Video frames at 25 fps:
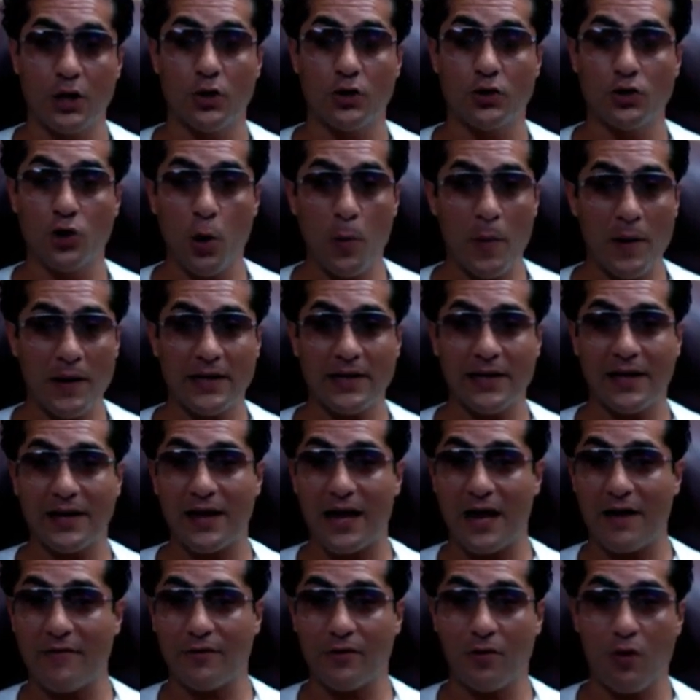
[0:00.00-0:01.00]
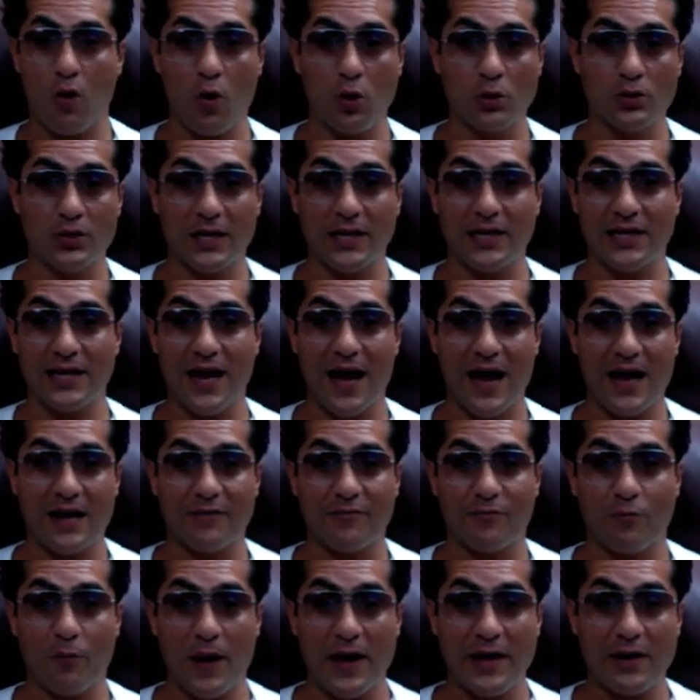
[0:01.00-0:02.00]
nobody could ever hold any kind
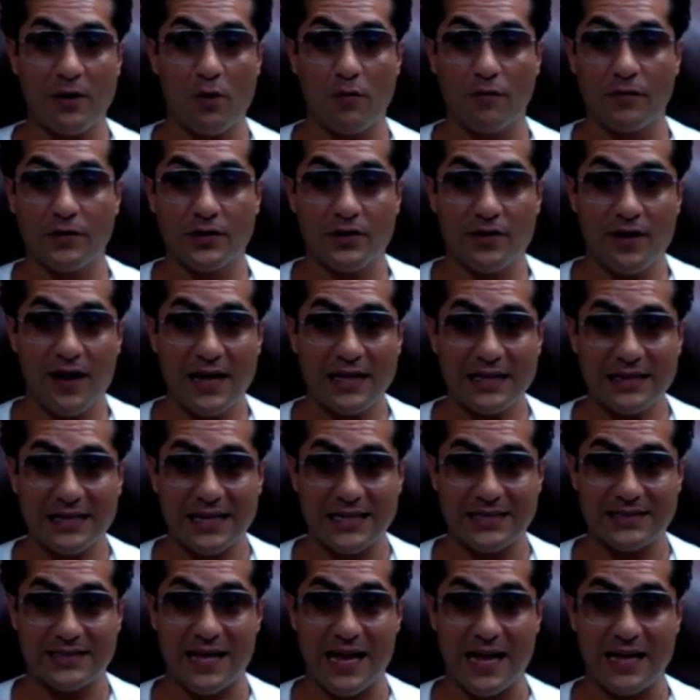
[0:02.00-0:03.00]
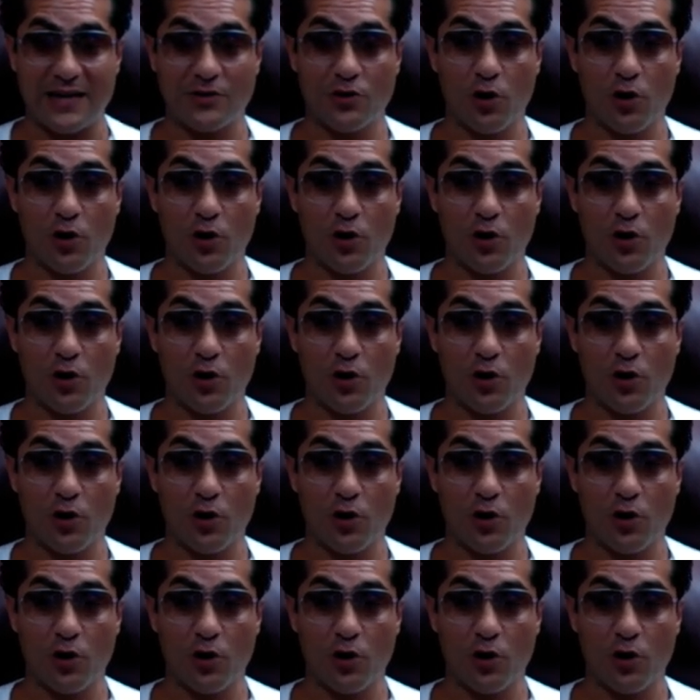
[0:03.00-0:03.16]
of weight over your head like that.